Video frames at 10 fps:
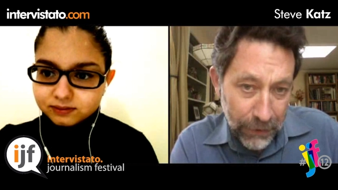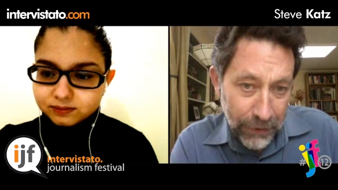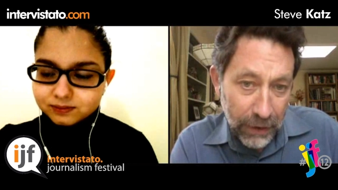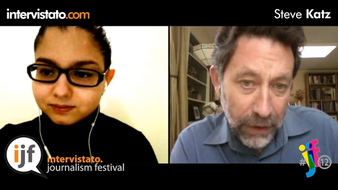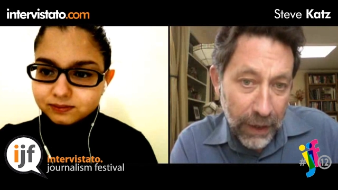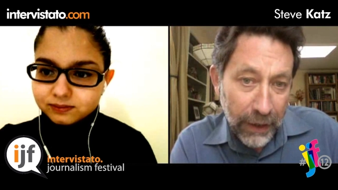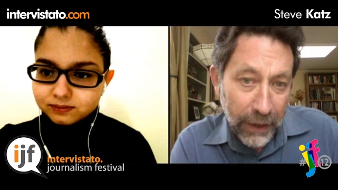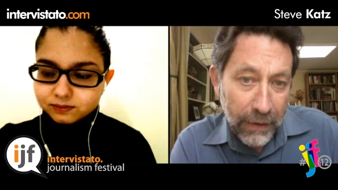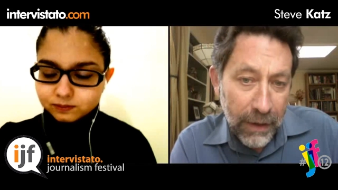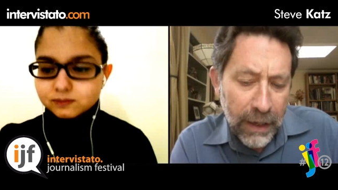
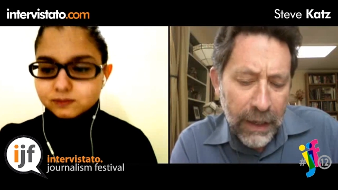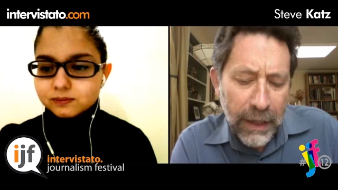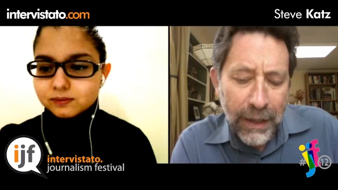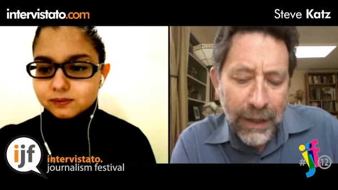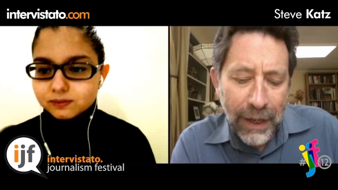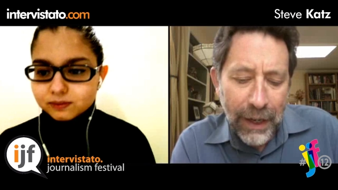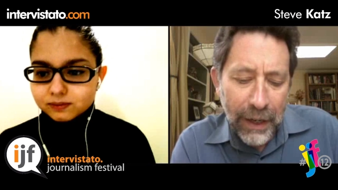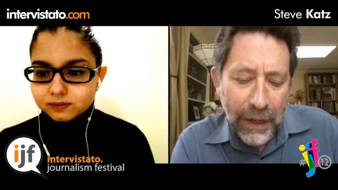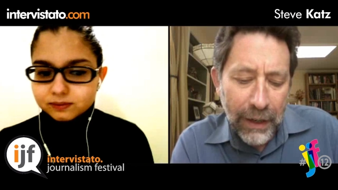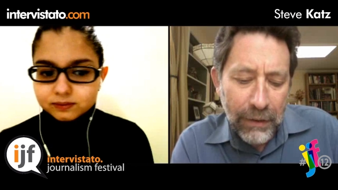Speaker 1: online.
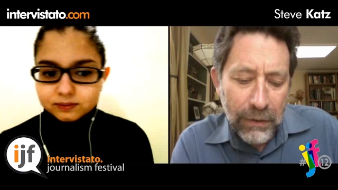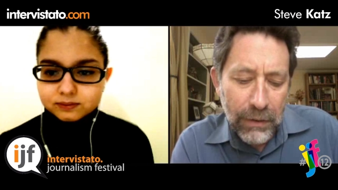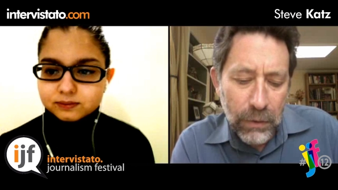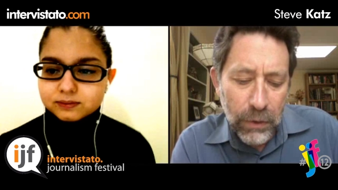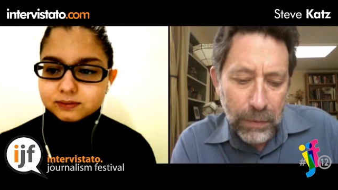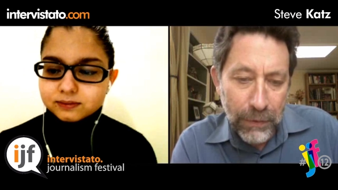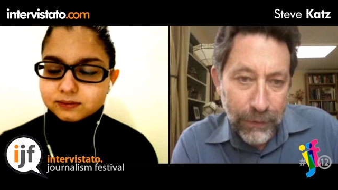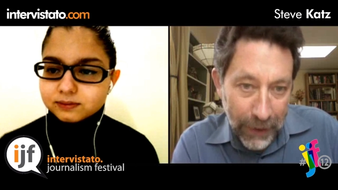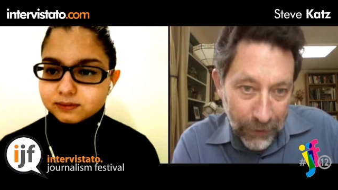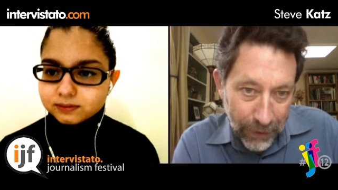And what's been
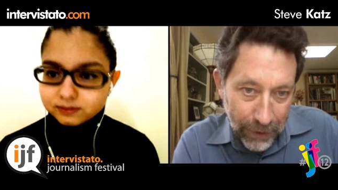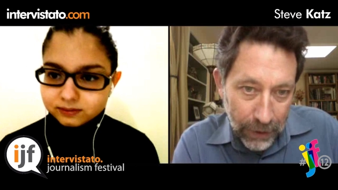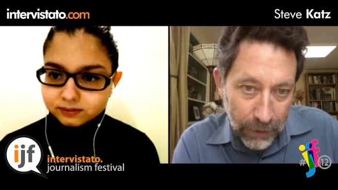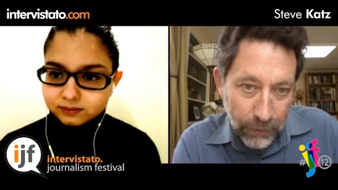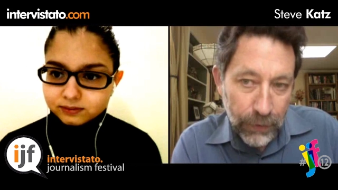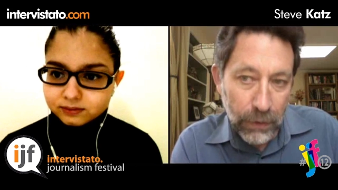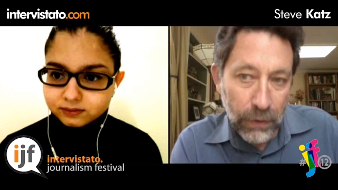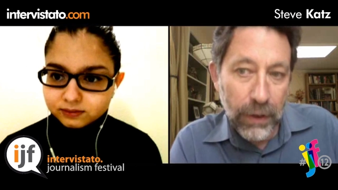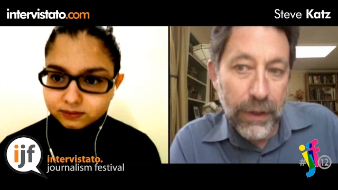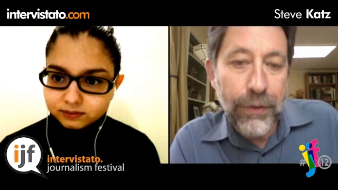fascinating
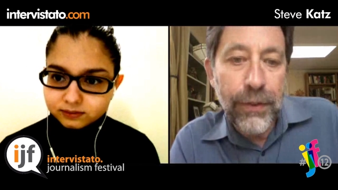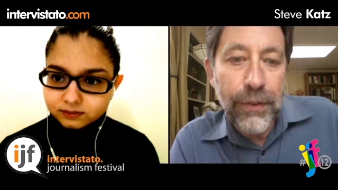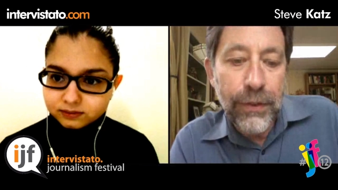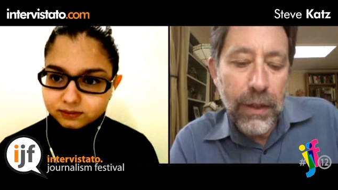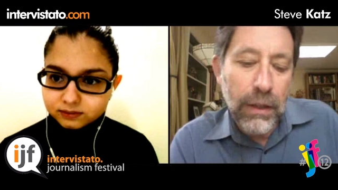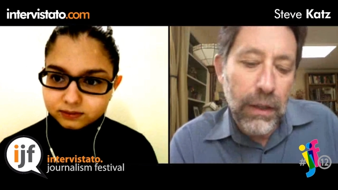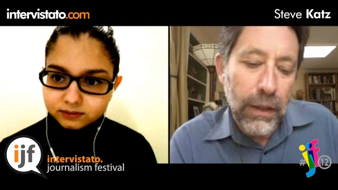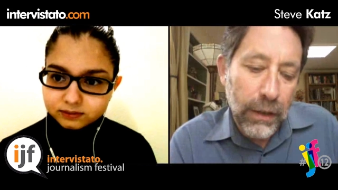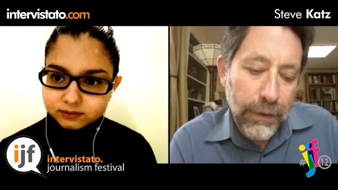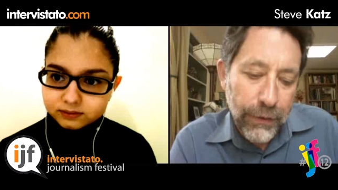for us
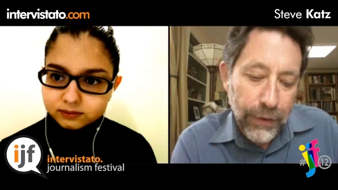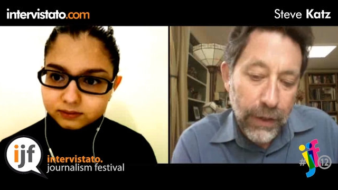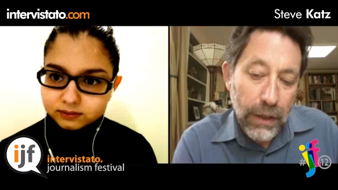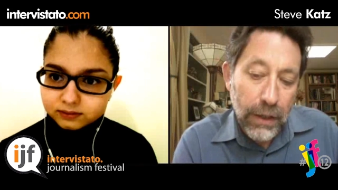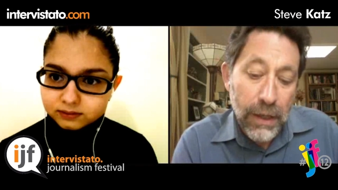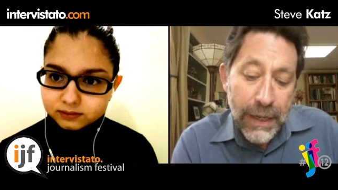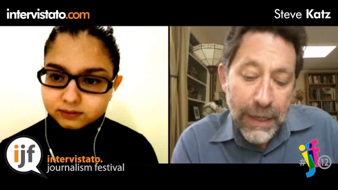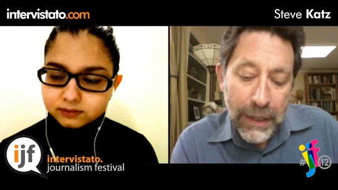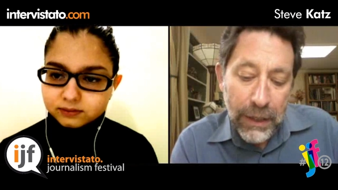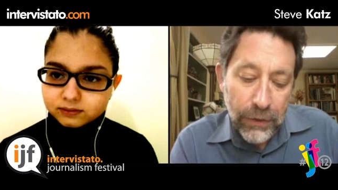uh, to see
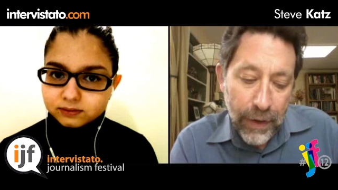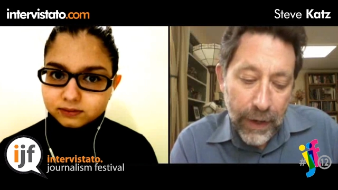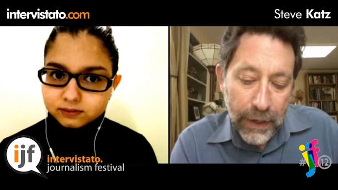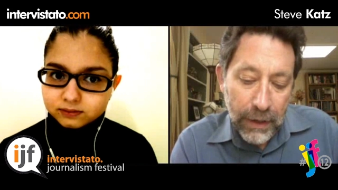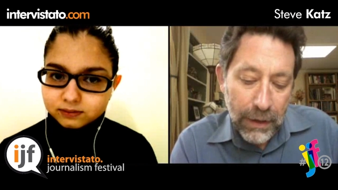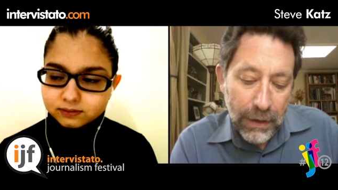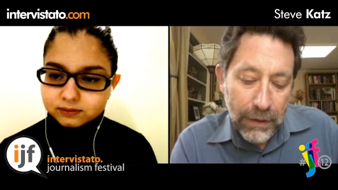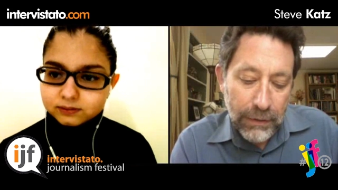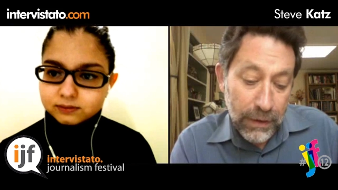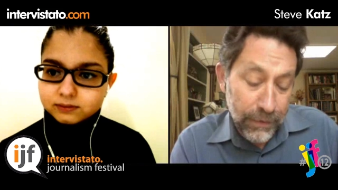is that
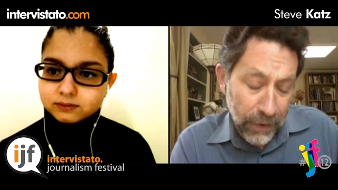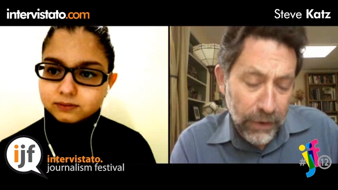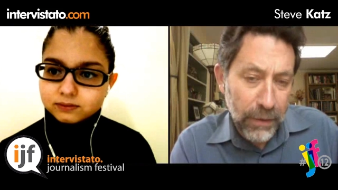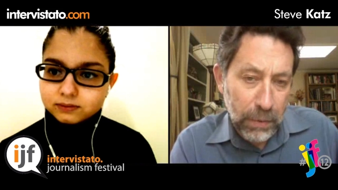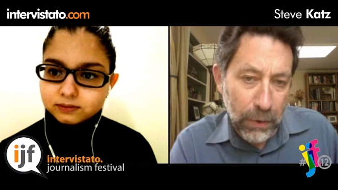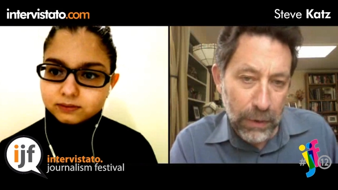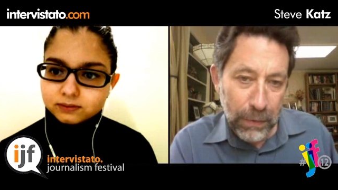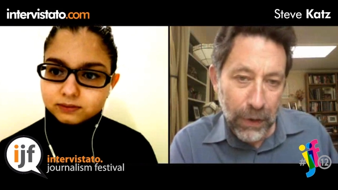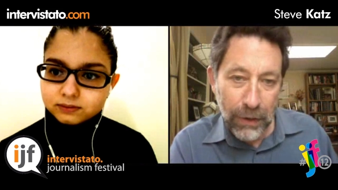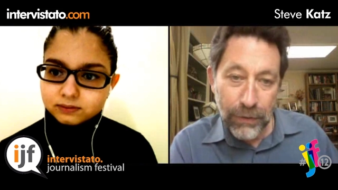uh, a very
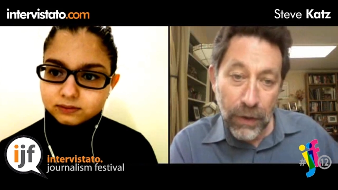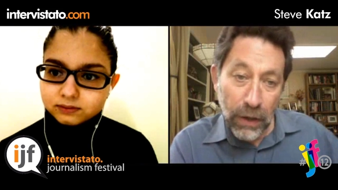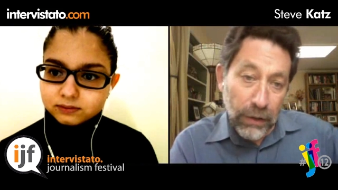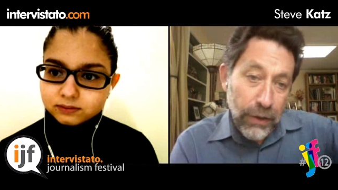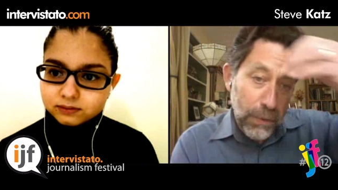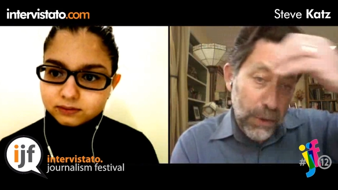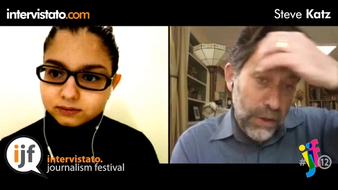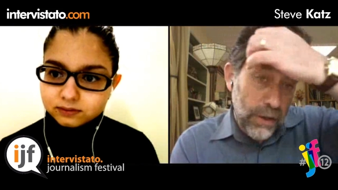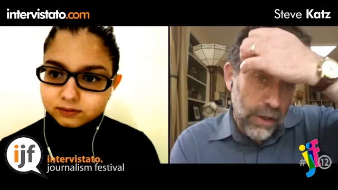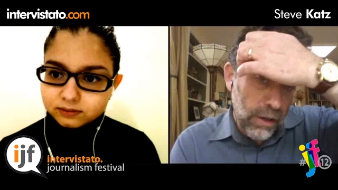important part of our
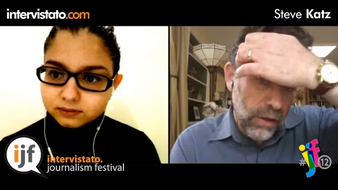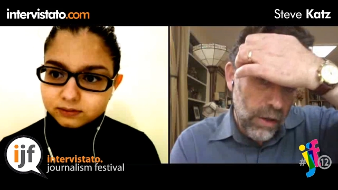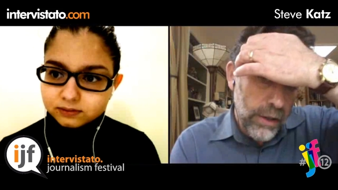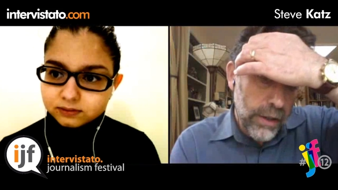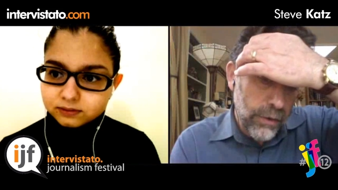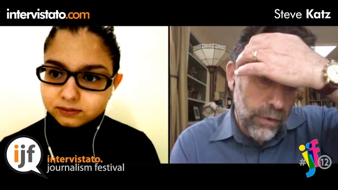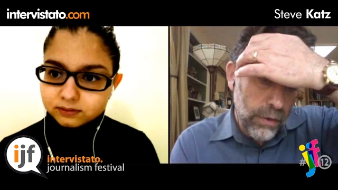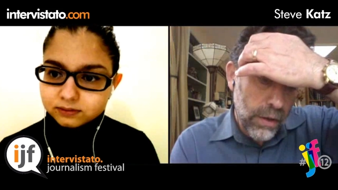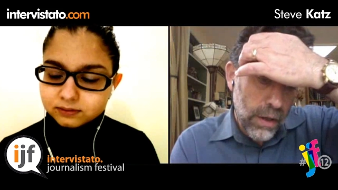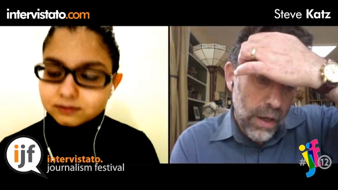community, our audience,
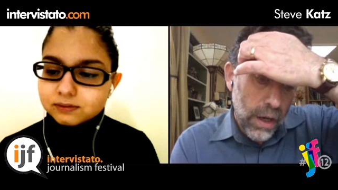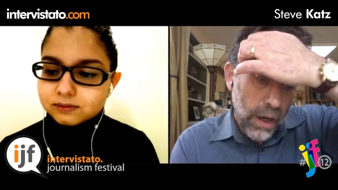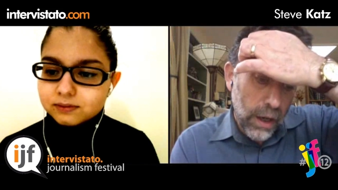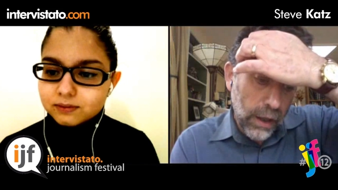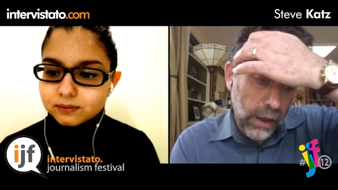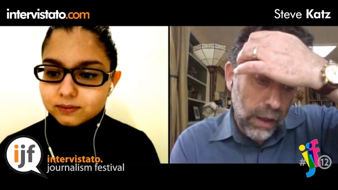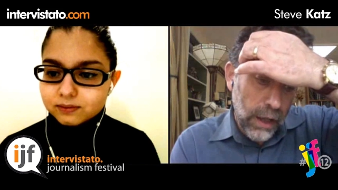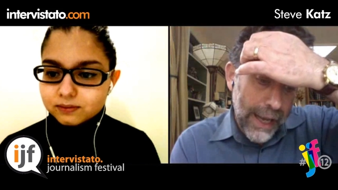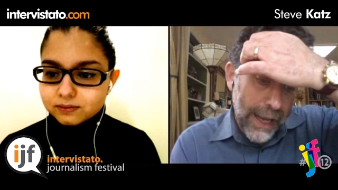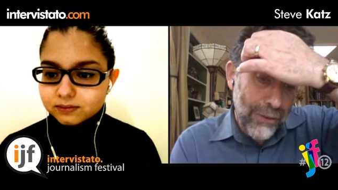
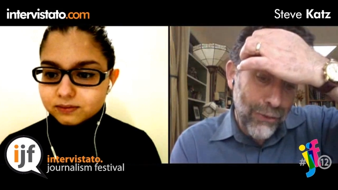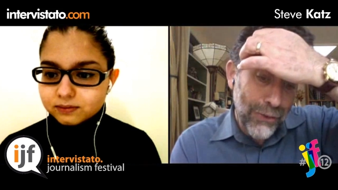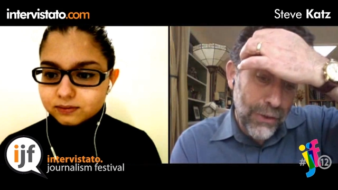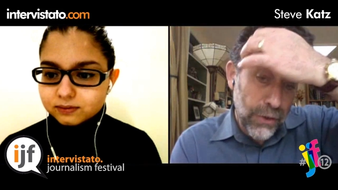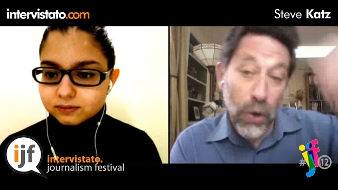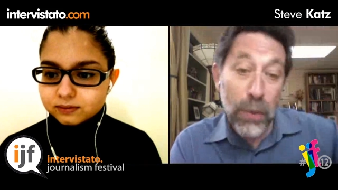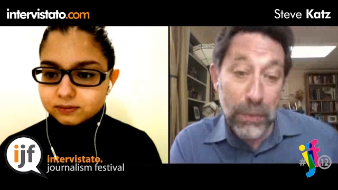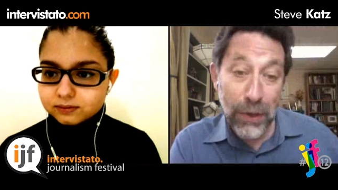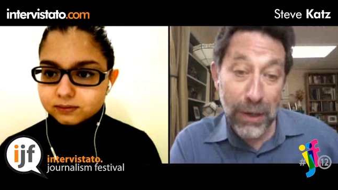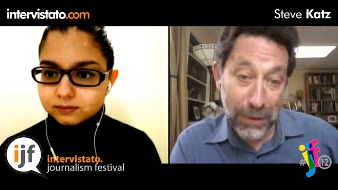uh, has no
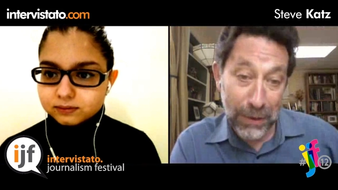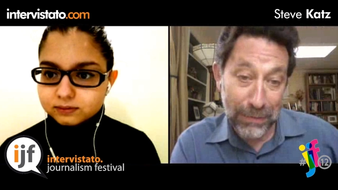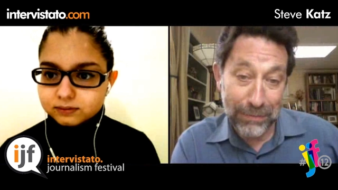problem